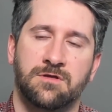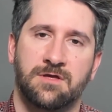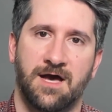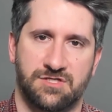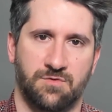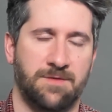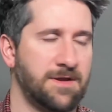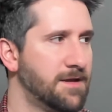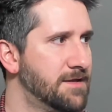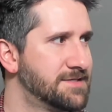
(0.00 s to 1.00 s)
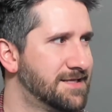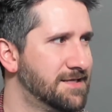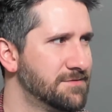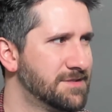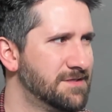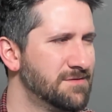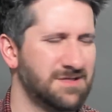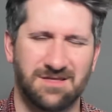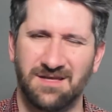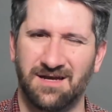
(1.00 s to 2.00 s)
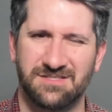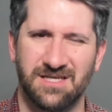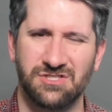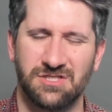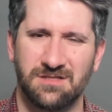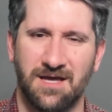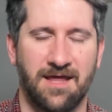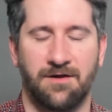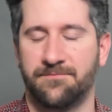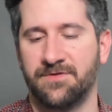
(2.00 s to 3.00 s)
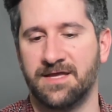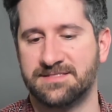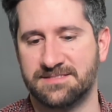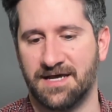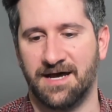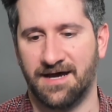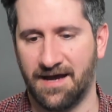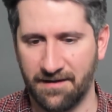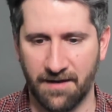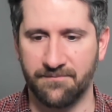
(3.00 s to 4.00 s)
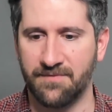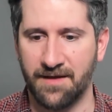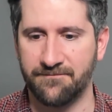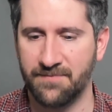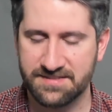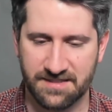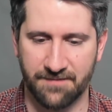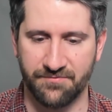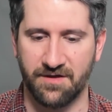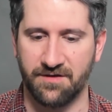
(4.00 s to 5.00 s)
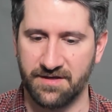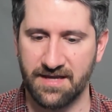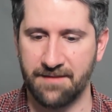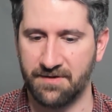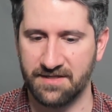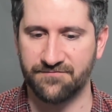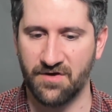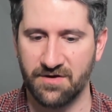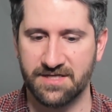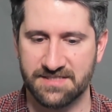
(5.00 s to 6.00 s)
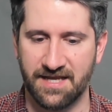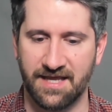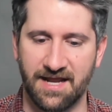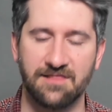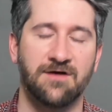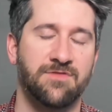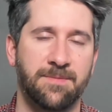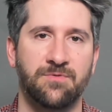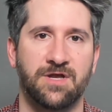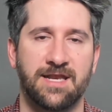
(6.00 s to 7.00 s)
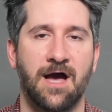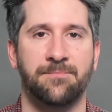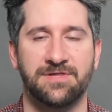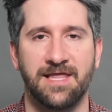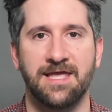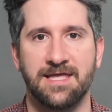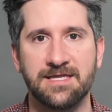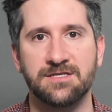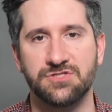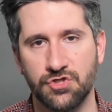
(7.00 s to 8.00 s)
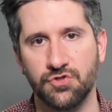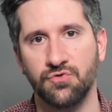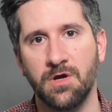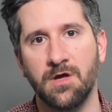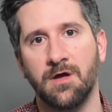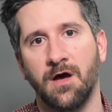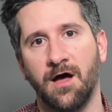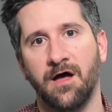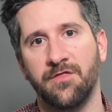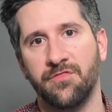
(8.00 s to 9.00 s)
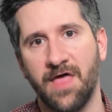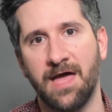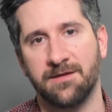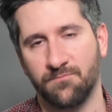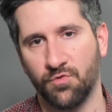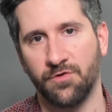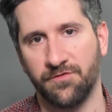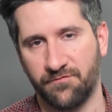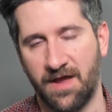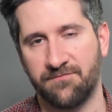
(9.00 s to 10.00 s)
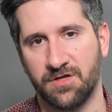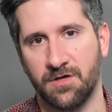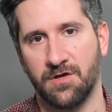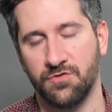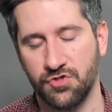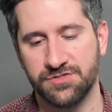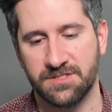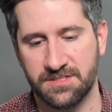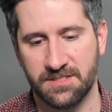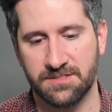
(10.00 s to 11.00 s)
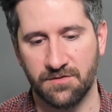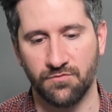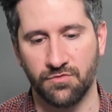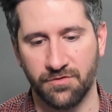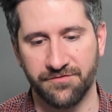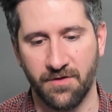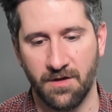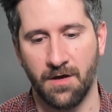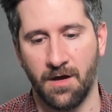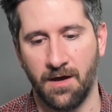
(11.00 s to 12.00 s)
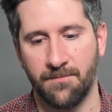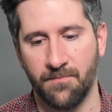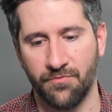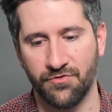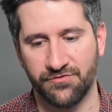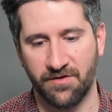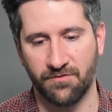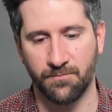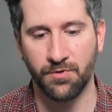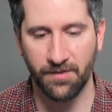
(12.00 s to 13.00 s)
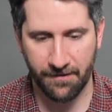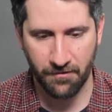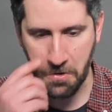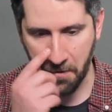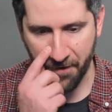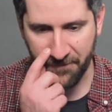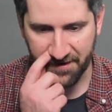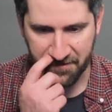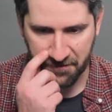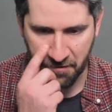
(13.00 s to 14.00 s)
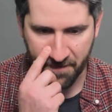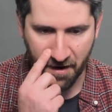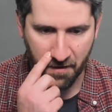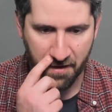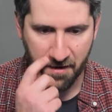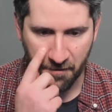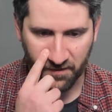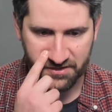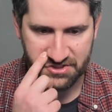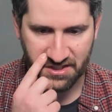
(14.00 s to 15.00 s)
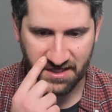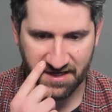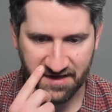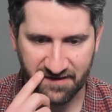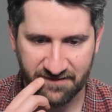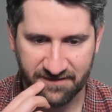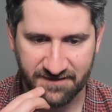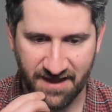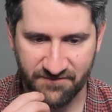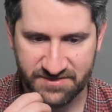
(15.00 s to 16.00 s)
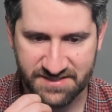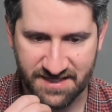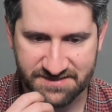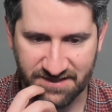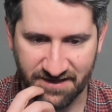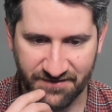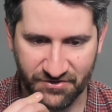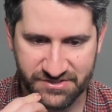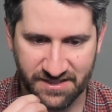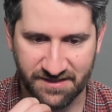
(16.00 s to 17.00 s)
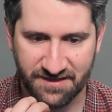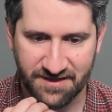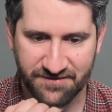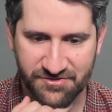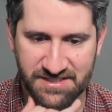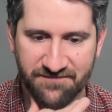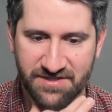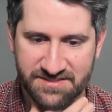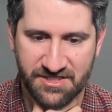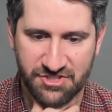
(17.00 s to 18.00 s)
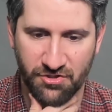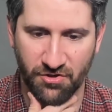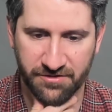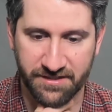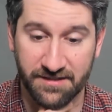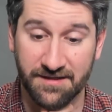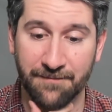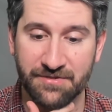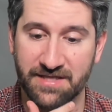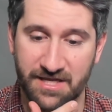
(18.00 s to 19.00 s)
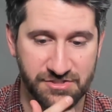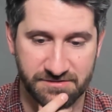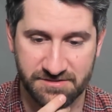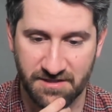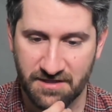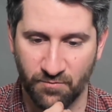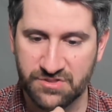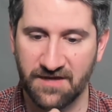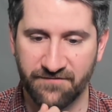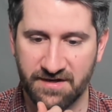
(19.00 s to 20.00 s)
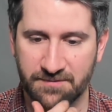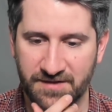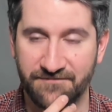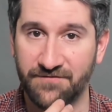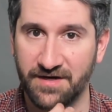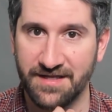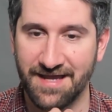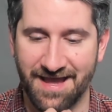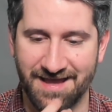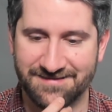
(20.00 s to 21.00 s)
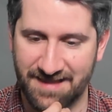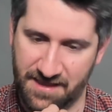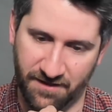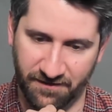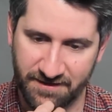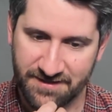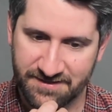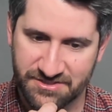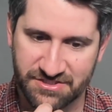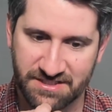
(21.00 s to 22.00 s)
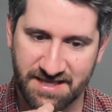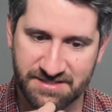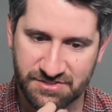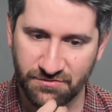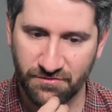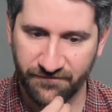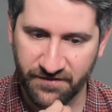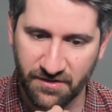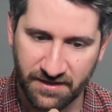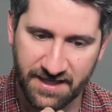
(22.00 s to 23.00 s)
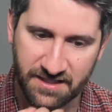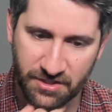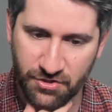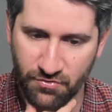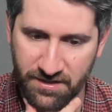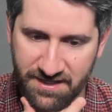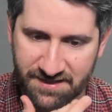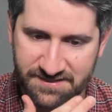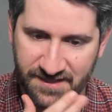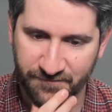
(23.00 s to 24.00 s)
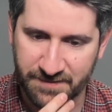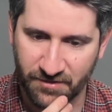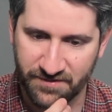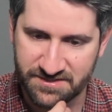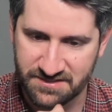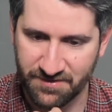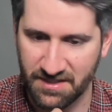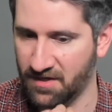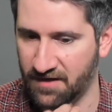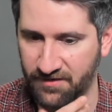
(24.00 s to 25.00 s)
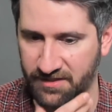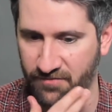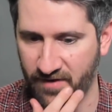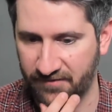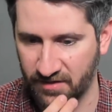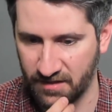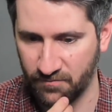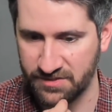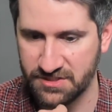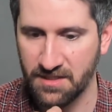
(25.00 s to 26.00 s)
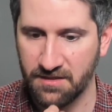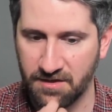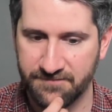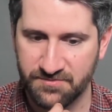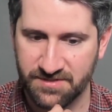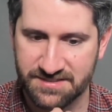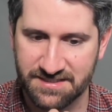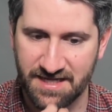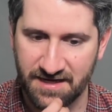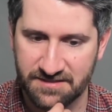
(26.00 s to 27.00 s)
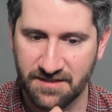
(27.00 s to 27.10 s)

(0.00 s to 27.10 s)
gosh, why am I not? It's a guilt, guilt ascension. I don't know. It's uh, I, am I'm, I'm messing up the the name, but it's very exciting, and I love that people can now play into uh, that world of Ravnica using D and D rules. Um, there's another pullout quote I want to tell you about, which. Uh, Gavin says uh, there's a there's even a section called complications, which I find to be funny as hell. Just in case you feel like you need to give people a reason to be in conflict in Ravnica, which comes with a D8